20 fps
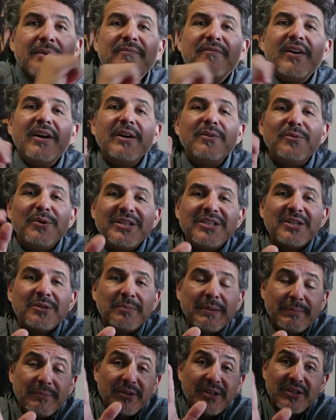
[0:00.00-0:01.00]
Very
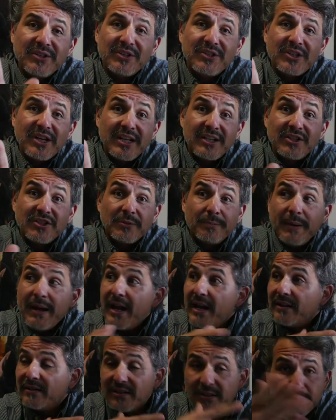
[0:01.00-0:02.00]
reasonable people here in, in,
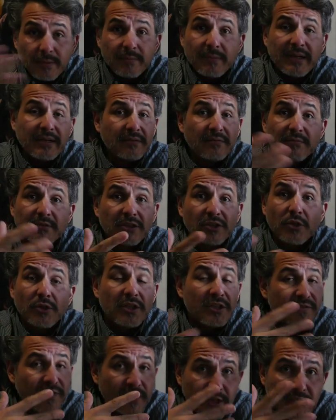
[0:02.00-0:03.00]
Japan, some of my
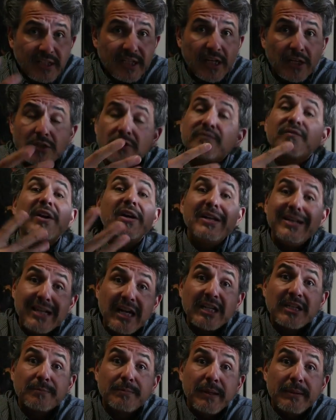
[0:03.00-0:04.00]
students, very intelligent, very
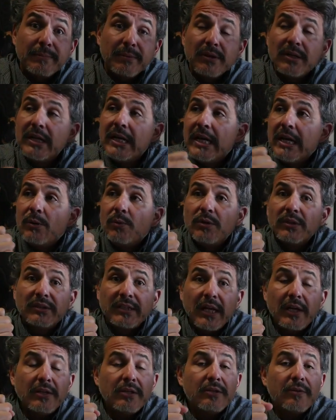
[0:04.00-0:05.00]
nice people, will
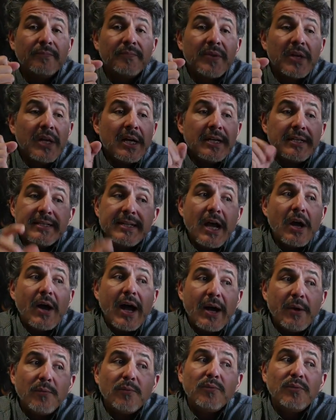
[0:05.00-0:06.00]
tell you, no,
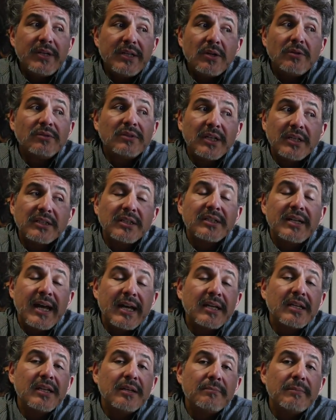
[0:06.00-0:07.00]
I, we don't think the
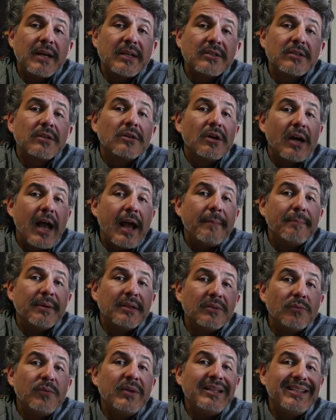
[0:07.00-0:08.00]
Nanking Massacre
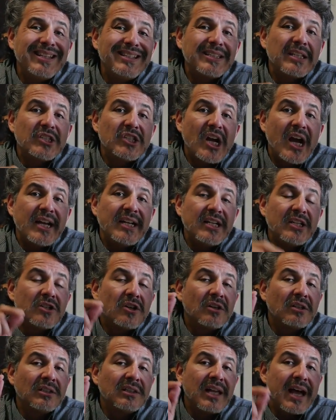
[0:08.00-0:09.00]
happened. We think the Chinese
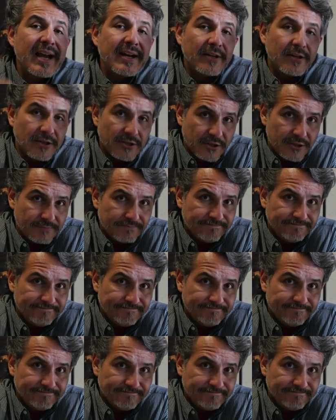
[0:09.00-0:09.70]
are liars.